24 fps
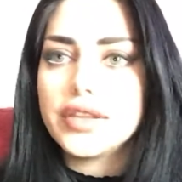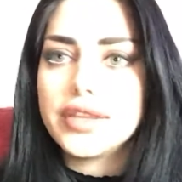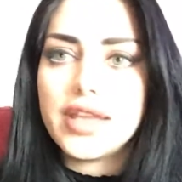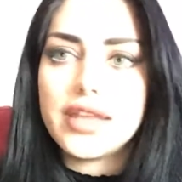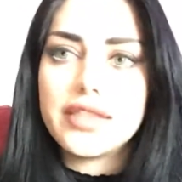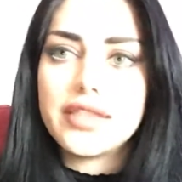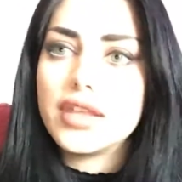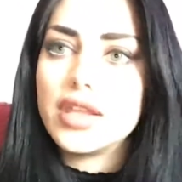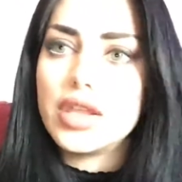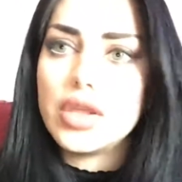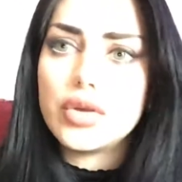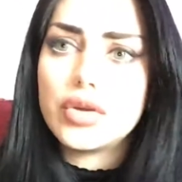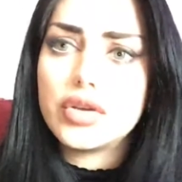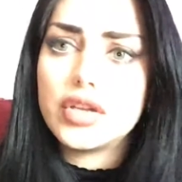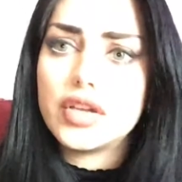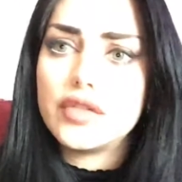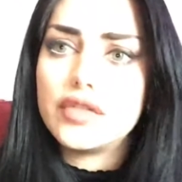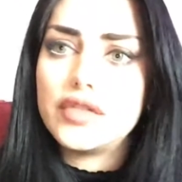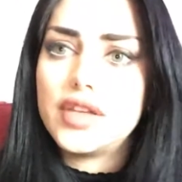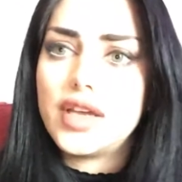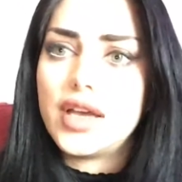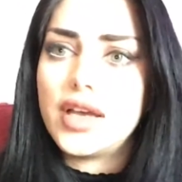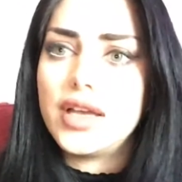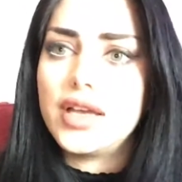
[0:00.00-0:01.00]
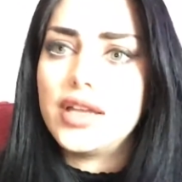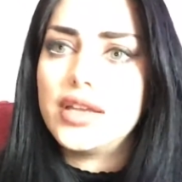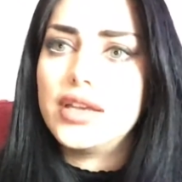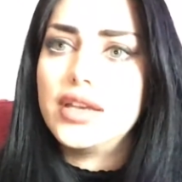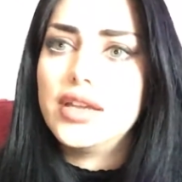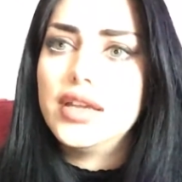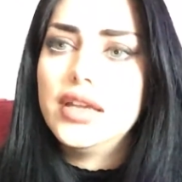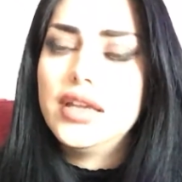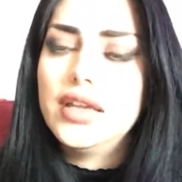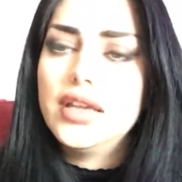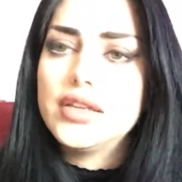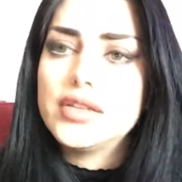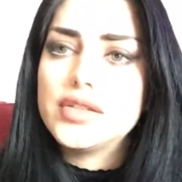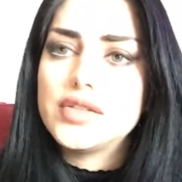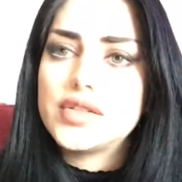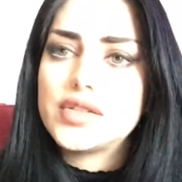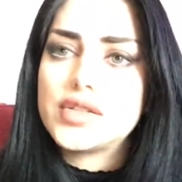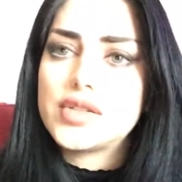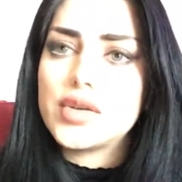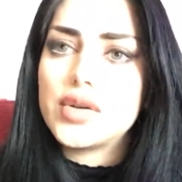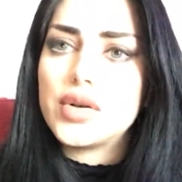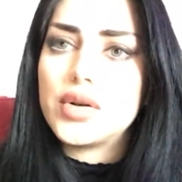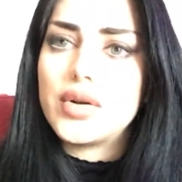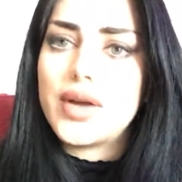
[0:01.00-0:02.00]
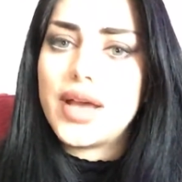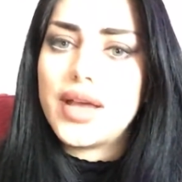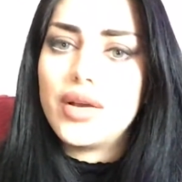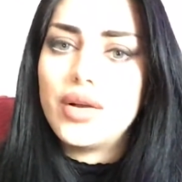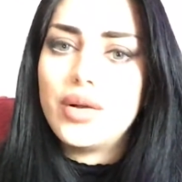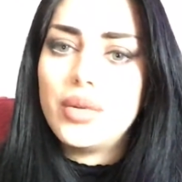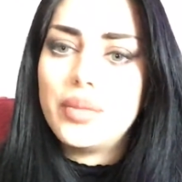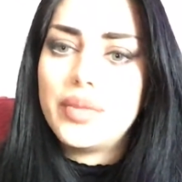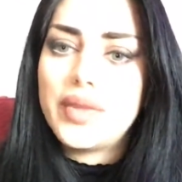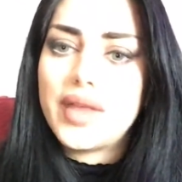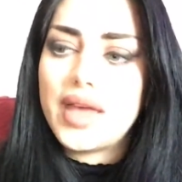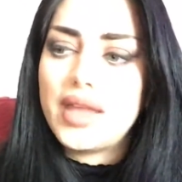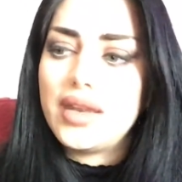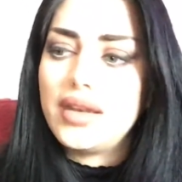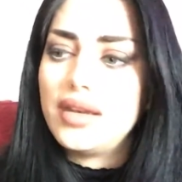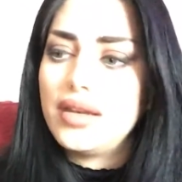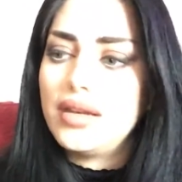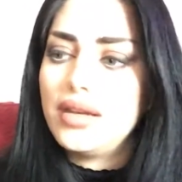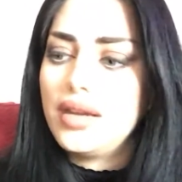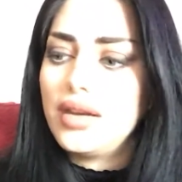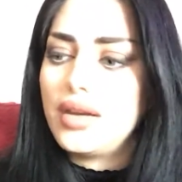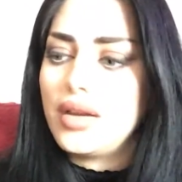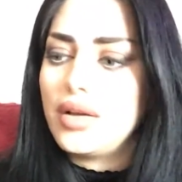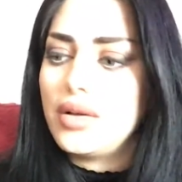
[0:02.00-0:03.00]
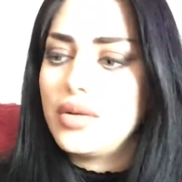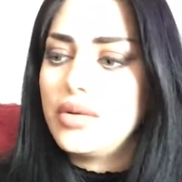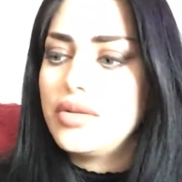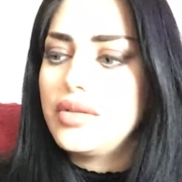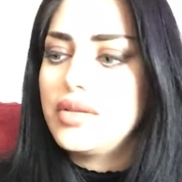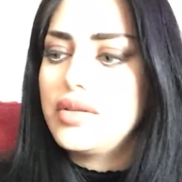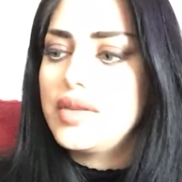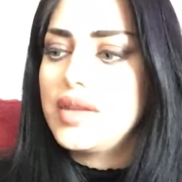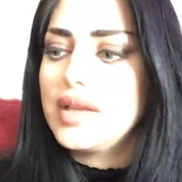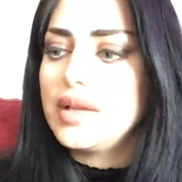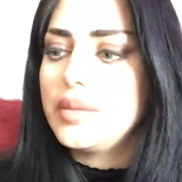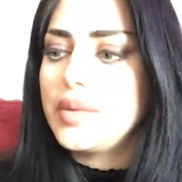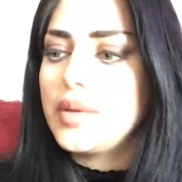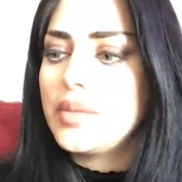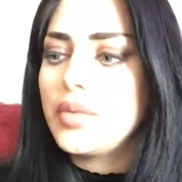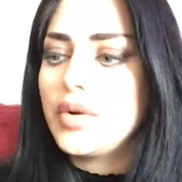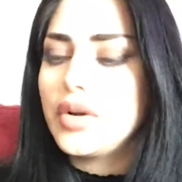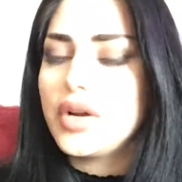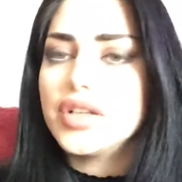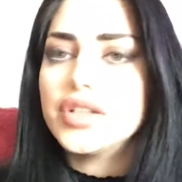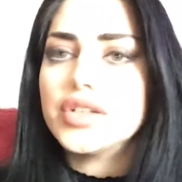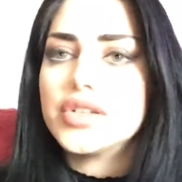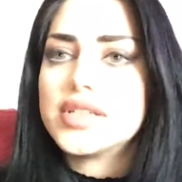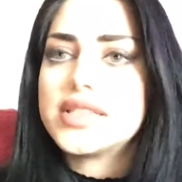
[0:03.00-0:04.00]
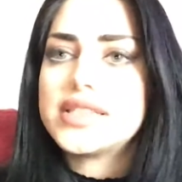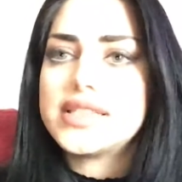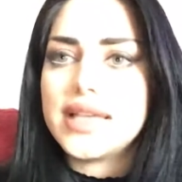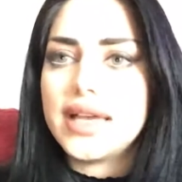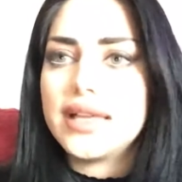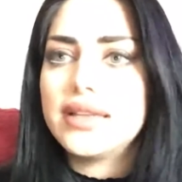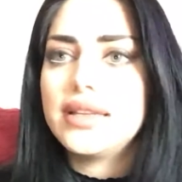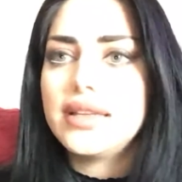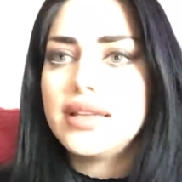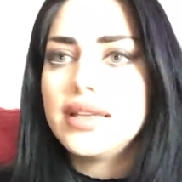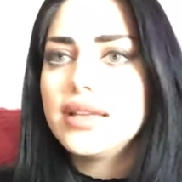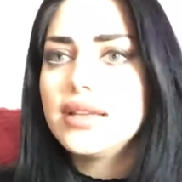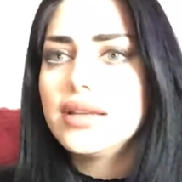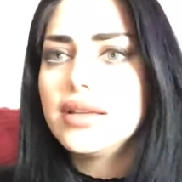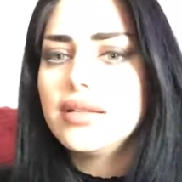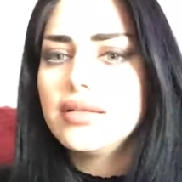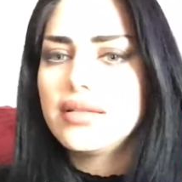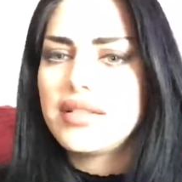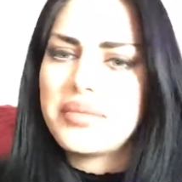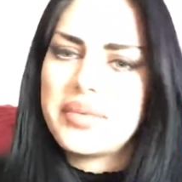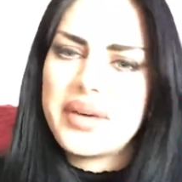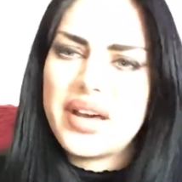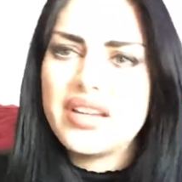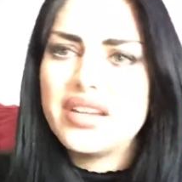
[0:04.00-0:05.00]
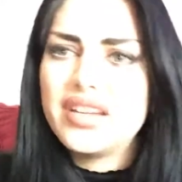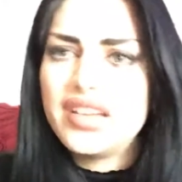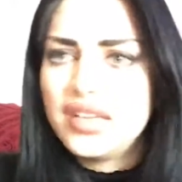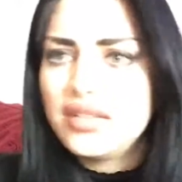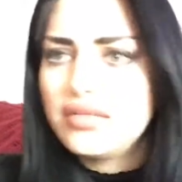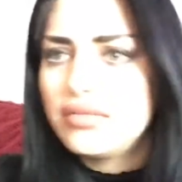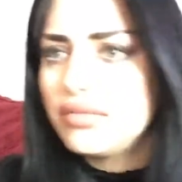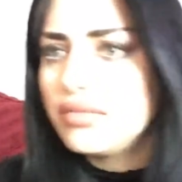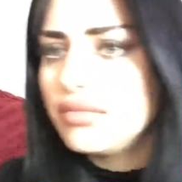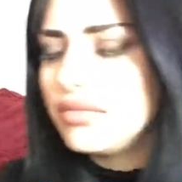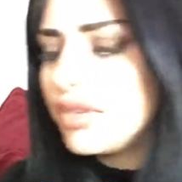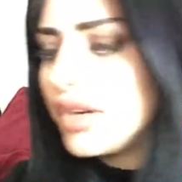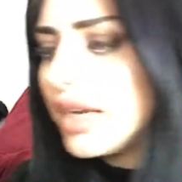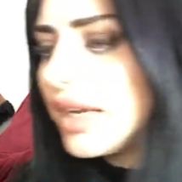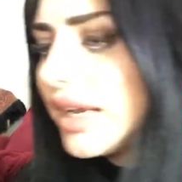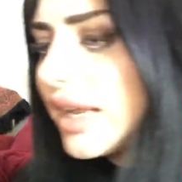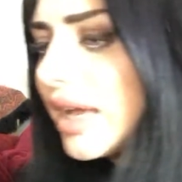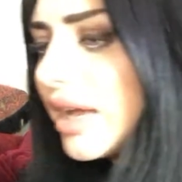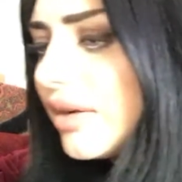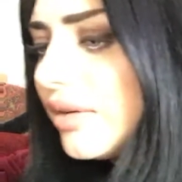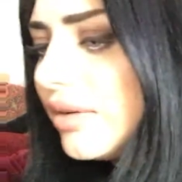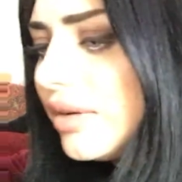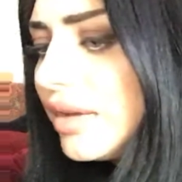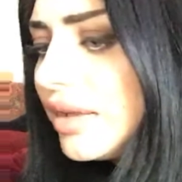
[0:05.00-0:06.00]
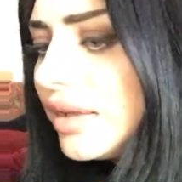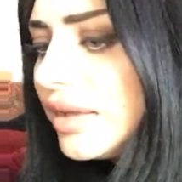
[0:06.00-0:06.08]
Nothing you could have done. So I hope that, you know, they'll be more understanding about it right now.